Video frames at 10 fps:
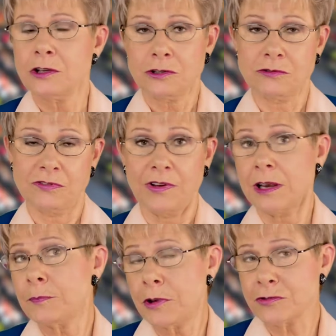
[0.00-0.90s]
You
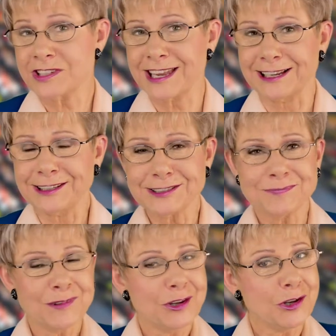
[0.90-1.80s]
develop your skills
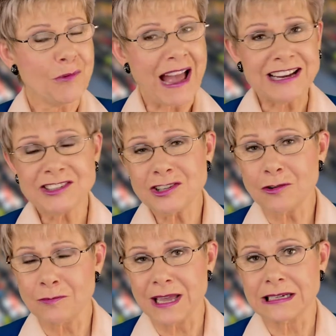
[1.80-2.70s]
you add to
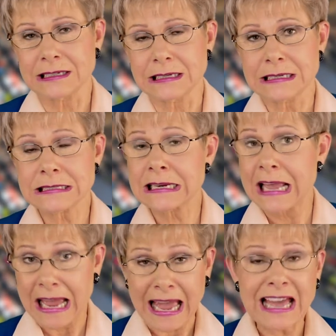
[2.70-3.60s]
your mailing list,
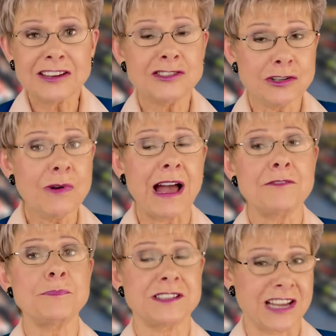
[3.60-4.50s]
and you
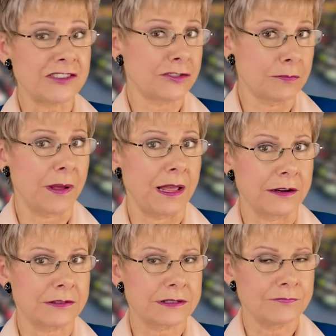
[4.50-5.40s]
have potential
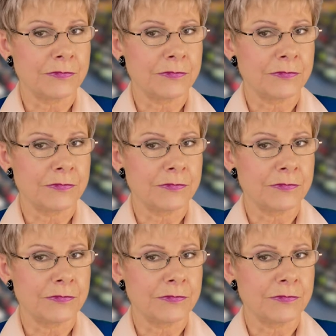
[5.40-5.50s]
buyers.